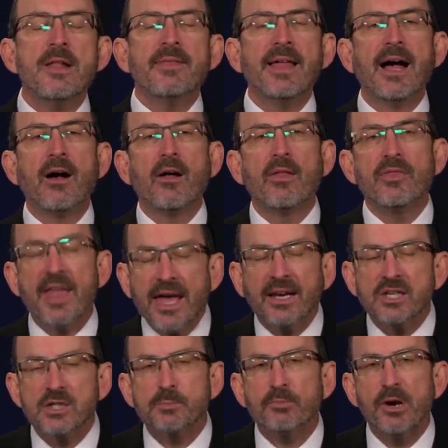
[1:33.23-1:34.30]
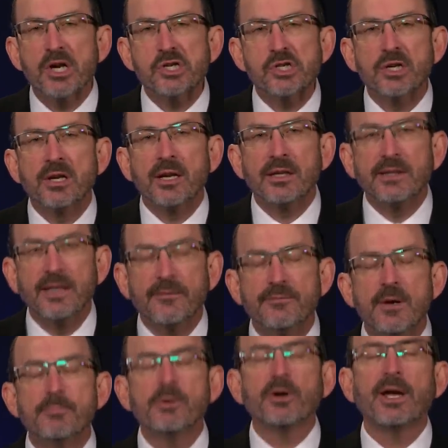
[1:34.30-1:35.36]
Now, that expression, lift
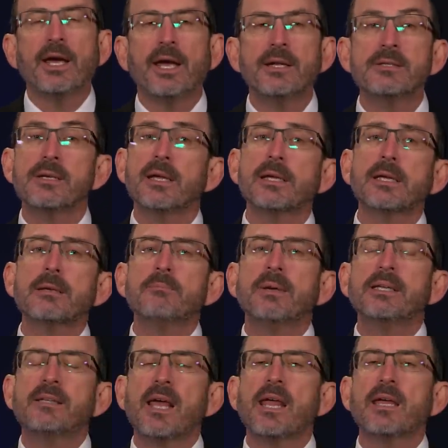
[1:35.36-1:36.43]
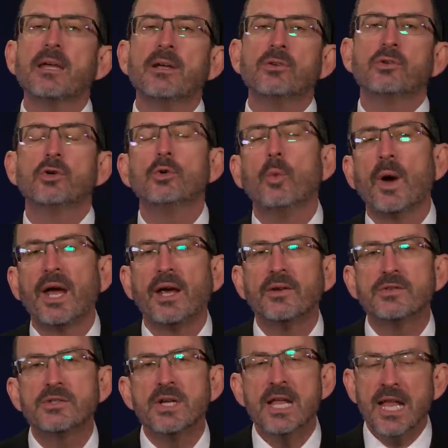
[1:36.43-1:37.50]
up your heads, it can be taken in two
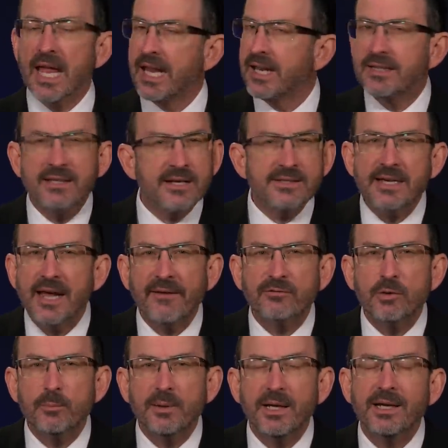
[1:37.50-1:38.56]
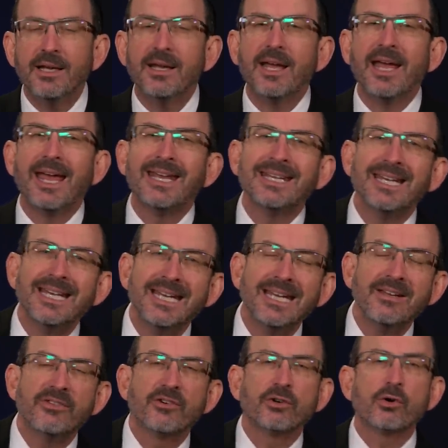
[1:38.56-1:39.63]
ways, and it doesn't have to be an
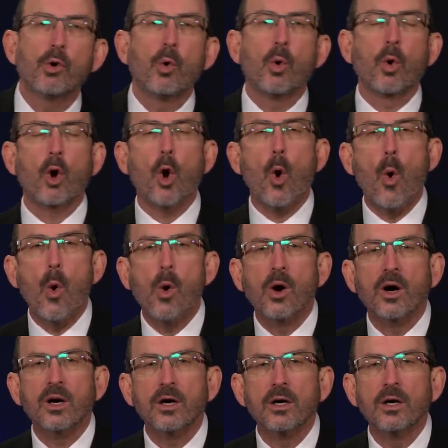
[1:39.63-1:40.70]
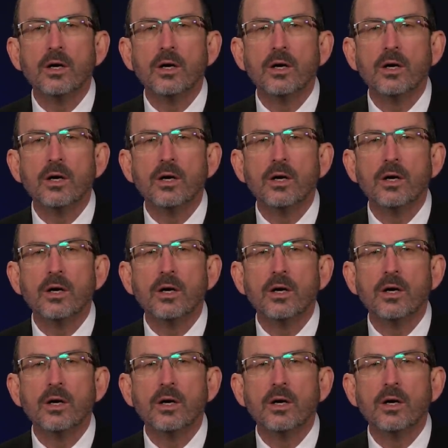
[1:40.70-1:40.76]
either or or,